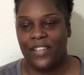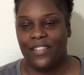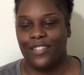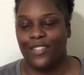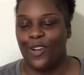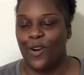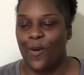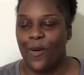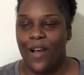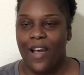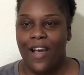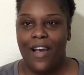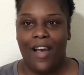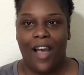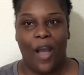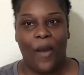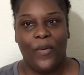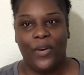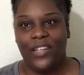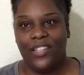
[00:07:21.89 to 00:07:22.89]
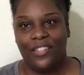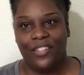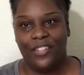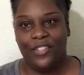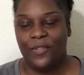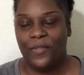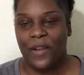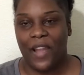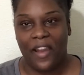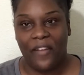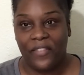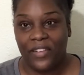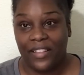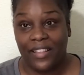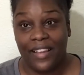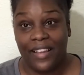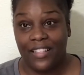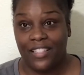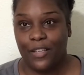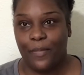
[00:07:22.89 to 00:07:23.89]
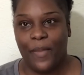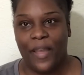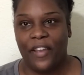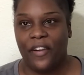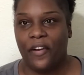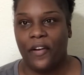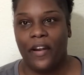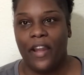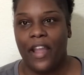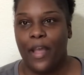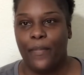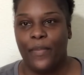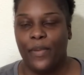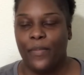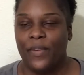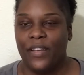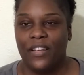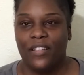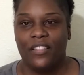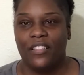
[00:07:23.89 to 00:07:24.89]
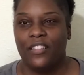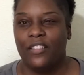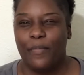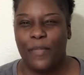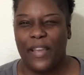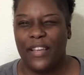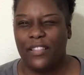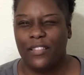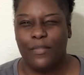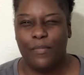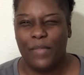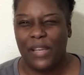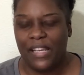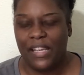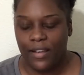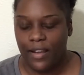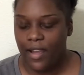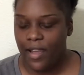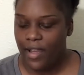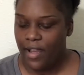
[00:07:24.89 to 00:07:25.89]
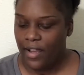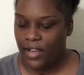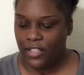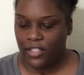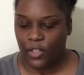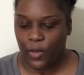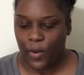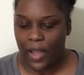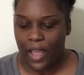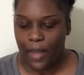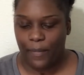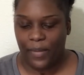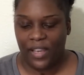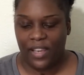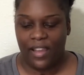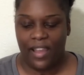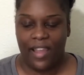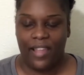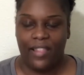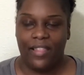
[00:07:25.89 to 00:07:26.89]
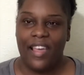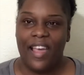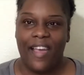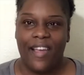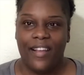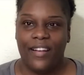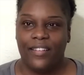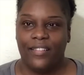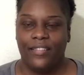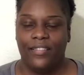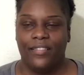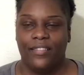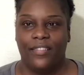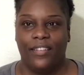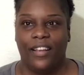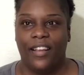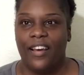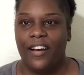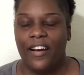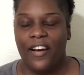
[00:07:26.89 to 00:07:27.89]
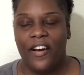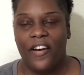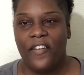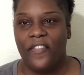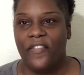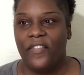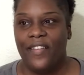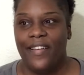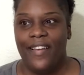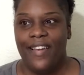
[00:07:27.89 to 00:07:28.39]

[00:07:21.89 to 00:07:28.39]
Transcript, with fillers: So I wanted to do everything to make her happy, because she makes me so happy. And that love